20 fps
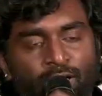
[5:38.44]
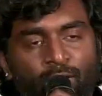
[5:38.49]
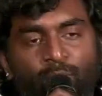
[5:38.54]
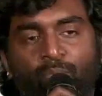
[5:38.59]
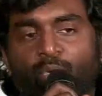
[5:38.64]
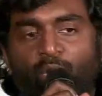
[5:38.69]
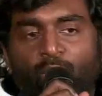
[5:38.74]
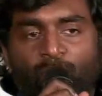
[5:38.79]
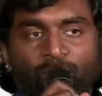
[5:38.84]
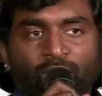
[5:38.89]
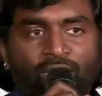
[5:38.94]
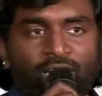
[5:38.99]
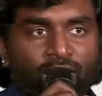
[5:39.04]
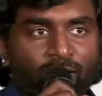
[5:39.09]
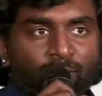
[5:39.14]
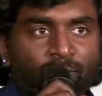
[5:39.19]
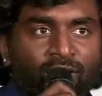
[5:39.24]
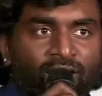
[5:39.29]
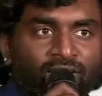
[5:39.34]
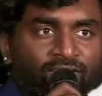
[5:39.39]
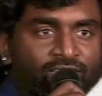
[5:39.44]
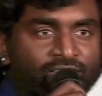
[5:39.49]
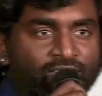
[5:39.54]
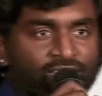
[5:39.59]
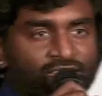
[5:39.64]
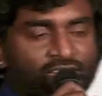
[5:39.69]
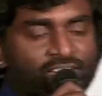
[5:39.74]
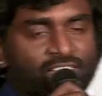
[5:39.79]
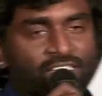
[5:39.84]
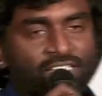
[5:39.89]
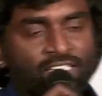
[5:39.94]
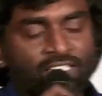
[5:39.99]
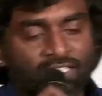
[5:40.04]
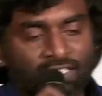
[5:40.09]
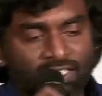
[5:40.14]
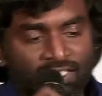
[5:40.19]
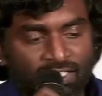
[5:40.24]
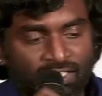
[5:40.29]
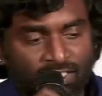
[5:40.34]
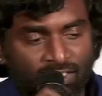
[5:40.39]
and probably IMAX is
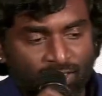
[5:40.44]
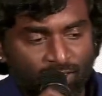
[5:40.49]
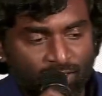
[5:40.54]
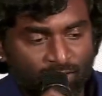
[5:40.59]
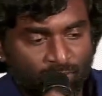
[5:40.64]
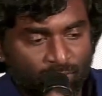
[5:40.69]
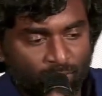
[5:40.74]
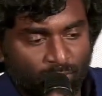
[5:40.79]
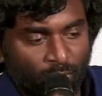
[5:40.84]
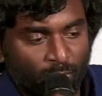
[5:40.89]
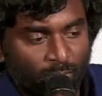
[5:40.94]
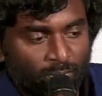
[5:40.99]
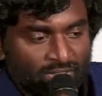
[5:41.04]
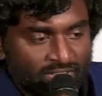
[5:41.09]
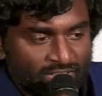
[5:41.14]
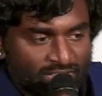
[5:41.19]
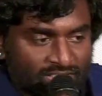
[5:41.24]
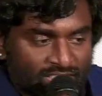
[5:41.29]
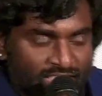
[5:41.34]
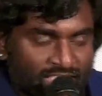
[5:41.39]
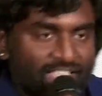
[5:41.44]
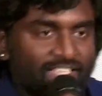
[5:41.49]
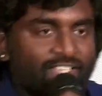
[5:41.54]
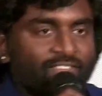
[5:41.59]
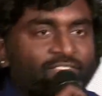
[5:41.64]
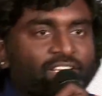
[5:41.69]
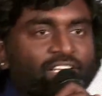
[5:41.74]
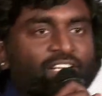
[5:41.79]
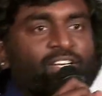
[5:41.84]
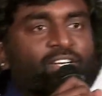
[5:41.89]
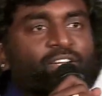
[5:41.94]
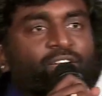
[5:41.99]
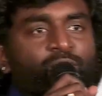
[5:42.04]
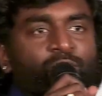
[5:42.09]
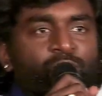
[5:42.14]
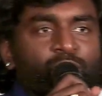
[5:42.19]
probably the screen where you